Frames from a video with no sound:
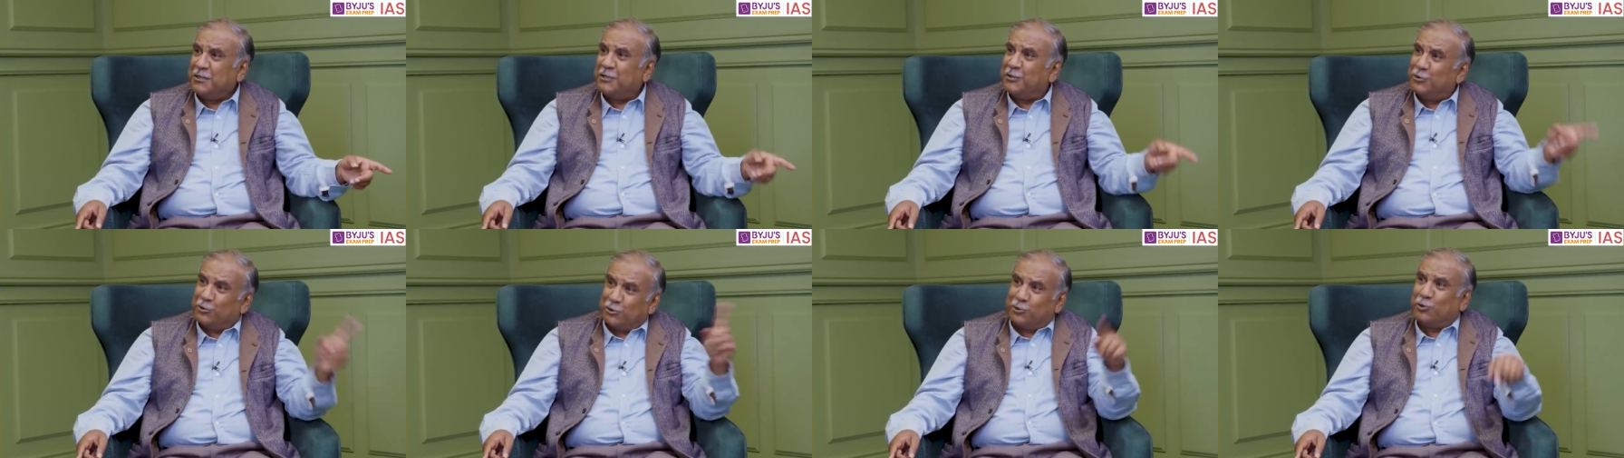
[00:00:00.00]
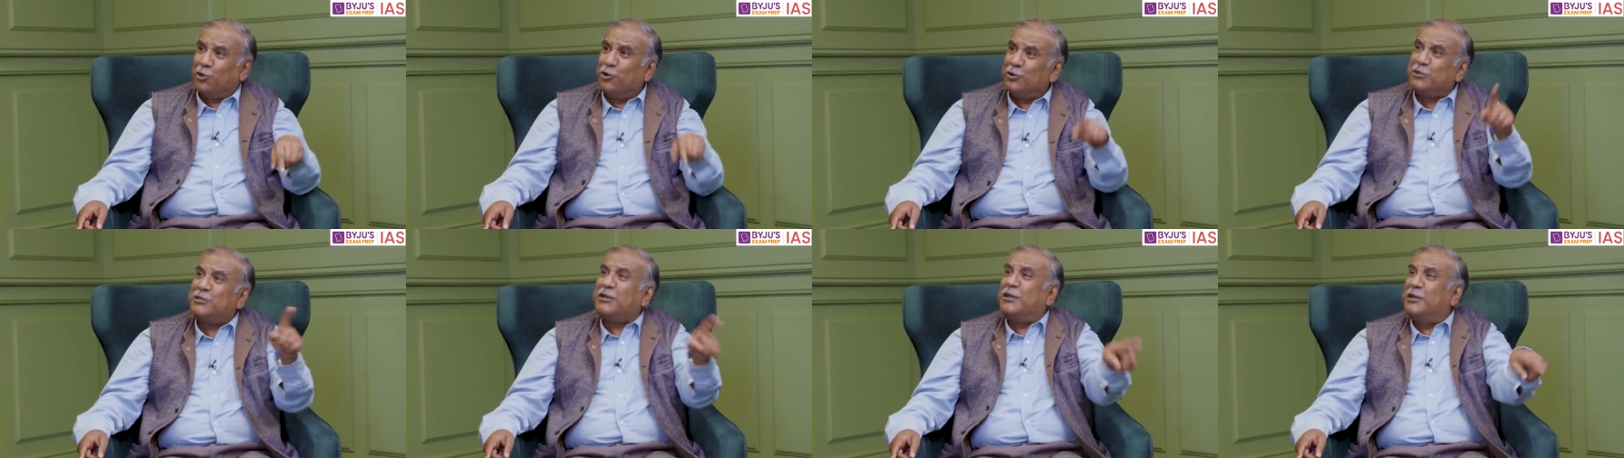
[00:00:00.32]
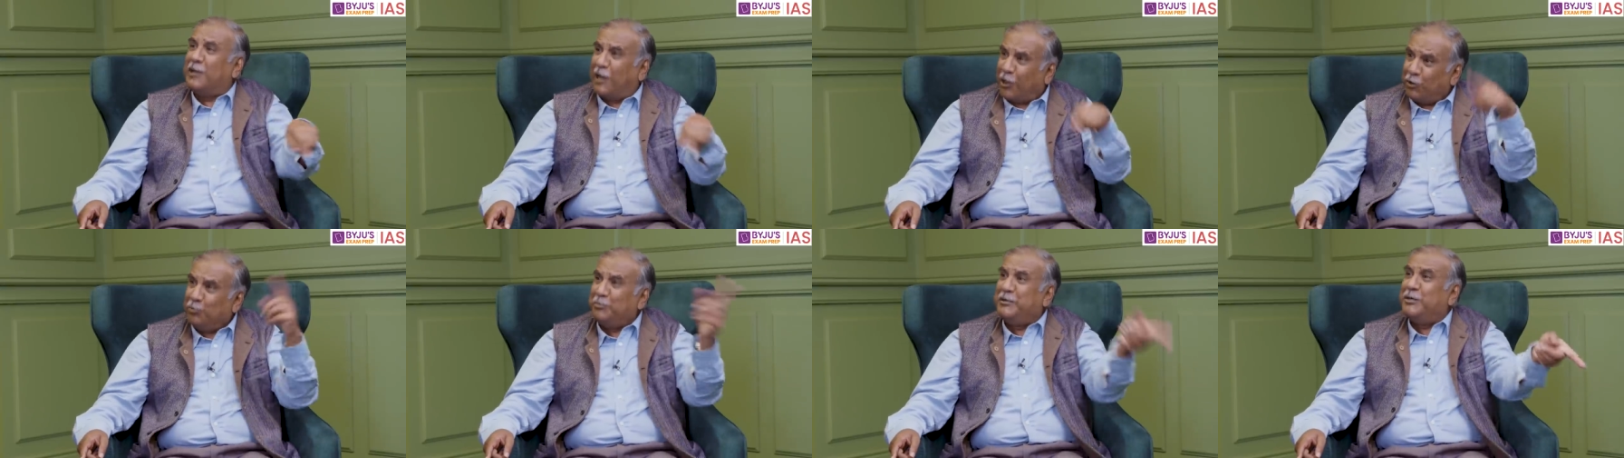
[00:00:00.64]
you don't
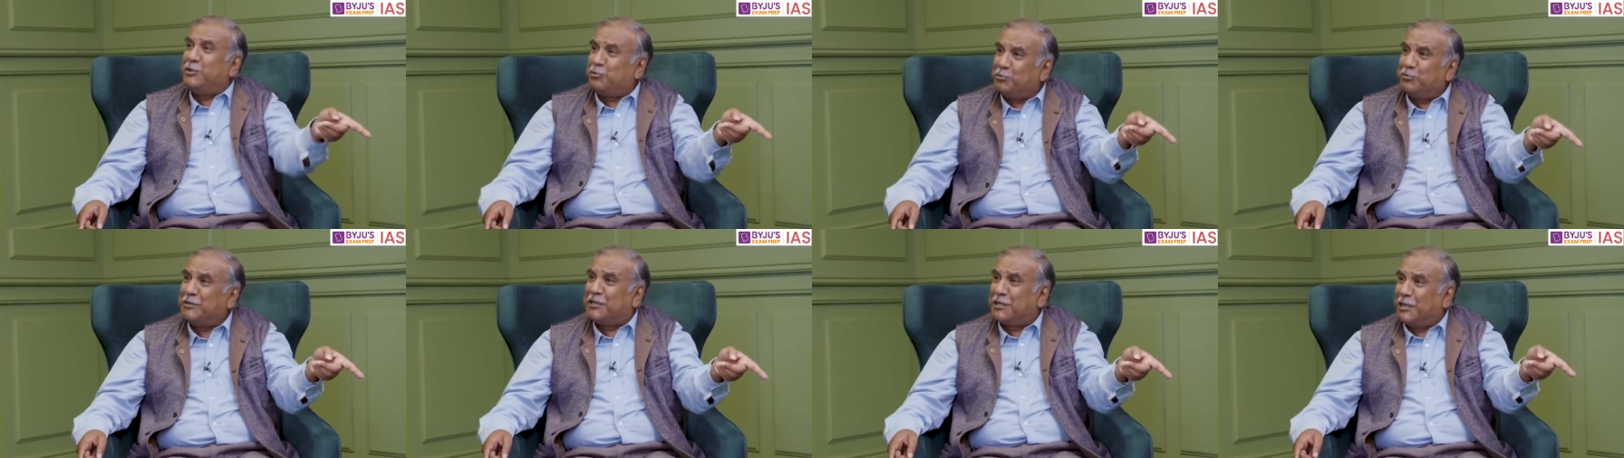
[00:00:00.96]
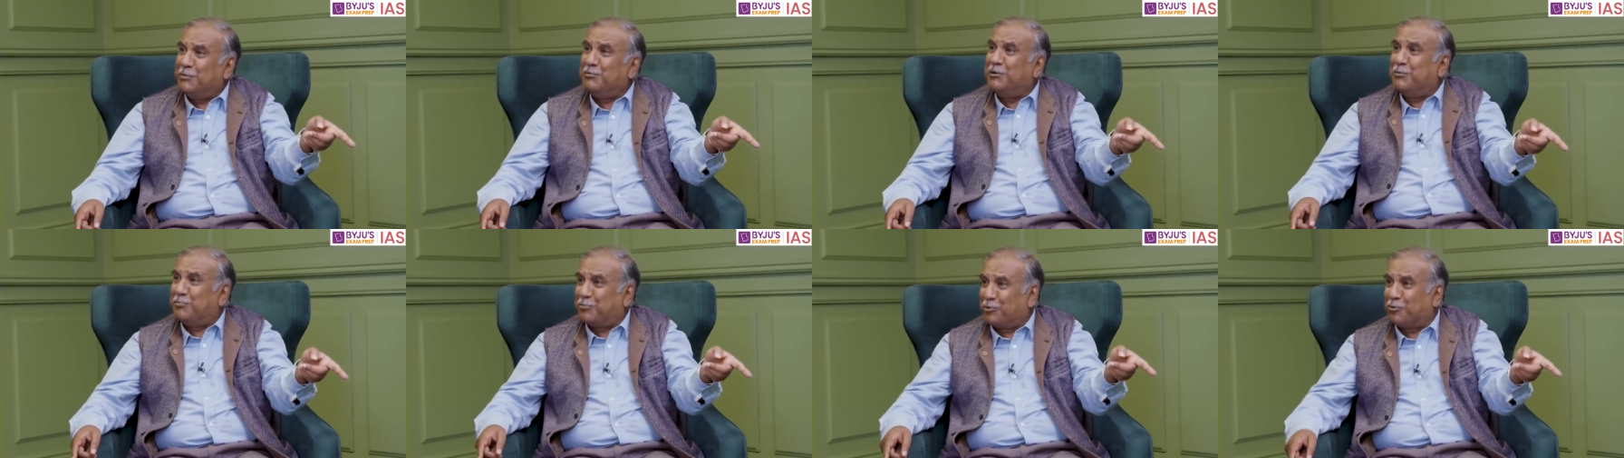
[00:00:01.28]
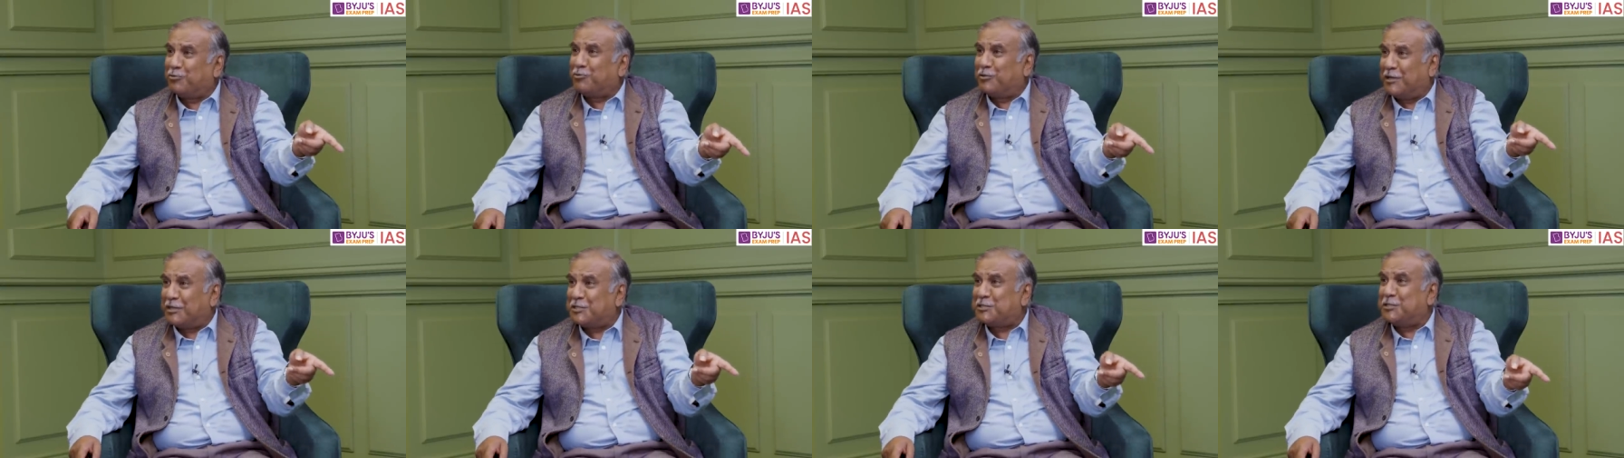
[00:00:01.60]
allow me to become a
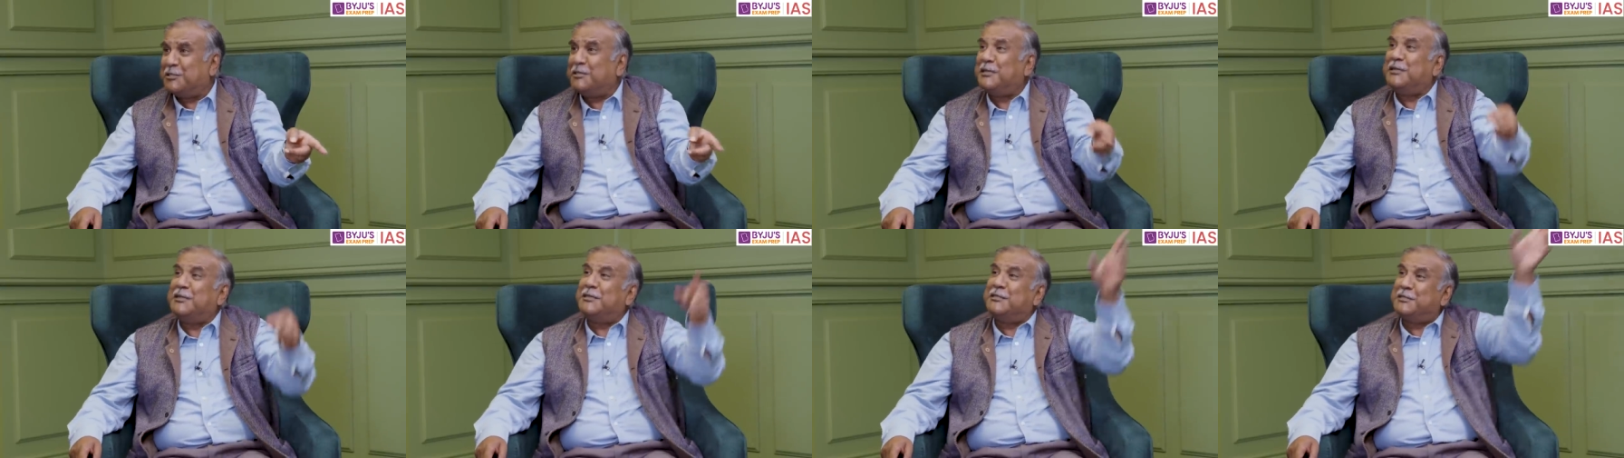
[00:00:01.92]
professional